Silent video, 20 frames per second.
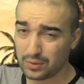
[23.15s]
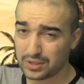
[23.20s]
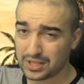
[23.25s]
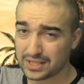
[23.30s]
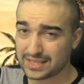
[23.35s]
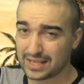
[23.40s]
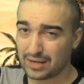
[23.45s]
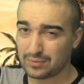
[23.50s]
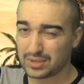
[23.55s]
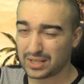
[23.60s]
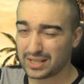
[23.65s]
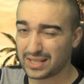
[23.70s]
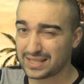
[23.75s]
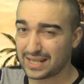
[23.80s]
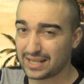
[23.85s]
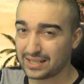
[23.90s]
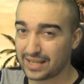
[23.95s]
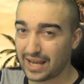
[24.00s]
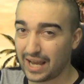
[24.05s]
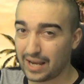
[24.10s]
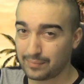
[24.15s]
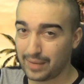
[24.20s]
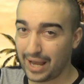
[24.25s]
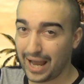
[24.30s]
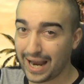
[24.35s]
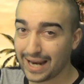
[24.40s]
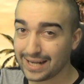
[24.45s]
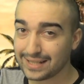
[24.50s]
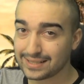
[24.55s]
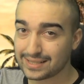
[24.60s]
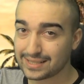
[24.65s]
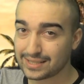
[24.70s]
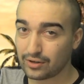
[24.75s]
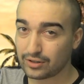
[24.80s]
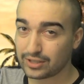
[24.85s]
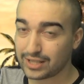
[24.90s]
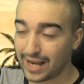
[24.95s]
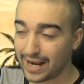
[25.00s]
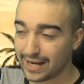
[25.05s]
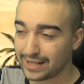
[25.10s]
It just seems like there's in-game ads,
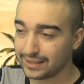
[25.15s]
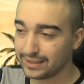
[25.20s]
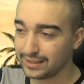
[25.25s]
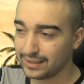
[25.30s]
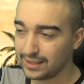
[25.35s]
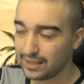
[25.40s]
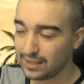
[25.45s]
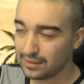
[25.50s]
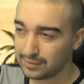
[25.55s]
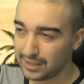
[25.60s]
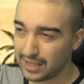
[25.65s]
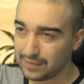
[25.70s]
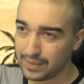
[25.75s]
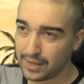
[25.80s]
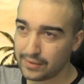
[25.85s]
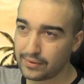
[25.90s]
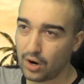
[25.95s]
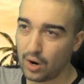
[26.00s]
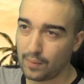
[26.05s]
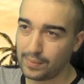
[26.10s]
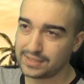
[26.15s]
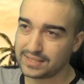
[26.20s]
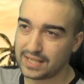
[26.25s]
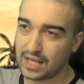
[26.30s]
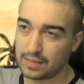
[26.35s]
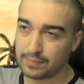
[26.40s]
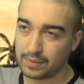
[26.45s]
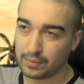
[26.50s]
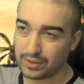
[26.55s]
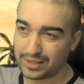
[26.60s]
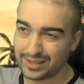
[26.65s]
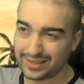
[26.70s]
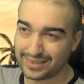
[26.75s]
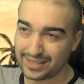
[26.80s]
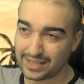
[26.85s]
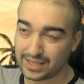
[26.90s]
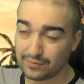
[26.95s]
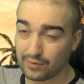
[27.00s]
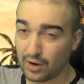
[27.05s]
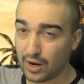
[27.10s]
okay? Leave me a comment telling me what you
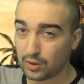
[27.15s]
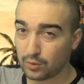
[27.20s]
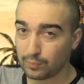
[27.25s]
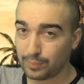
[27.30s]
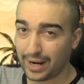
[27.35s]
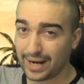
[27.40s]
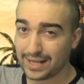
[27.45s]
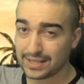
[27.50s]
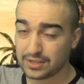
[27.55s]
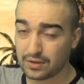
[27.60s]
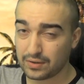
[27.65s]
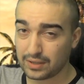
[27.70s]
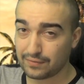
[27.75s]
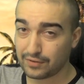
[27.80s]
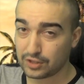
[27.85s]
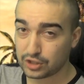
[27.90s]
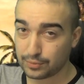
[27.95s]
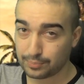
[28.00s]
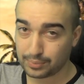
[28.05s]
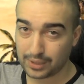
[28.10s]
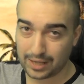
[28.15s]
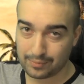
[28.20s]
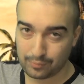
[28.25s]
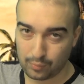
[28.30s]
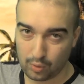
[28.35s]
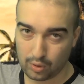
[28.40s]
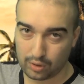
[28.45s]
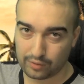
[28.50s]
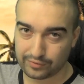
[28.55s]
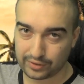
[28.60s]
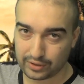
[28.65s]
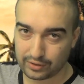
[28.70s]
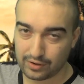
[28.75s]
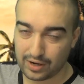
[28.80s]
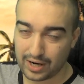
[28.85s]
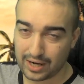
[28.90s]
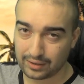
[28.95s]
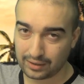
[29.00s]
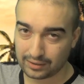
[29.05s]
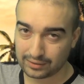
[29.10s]
think of Idle Painter and if I should play more of it,
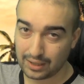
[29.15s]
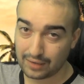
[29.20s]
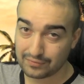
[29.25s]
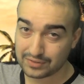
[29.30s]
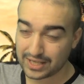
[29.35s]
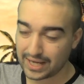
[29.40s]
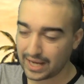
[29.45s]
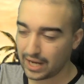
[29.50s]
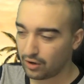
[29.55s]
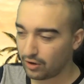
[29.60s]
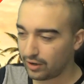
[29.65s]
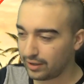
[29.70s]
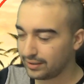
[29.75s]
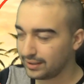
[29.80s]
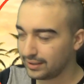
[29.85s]
alright? I'd love to hear it.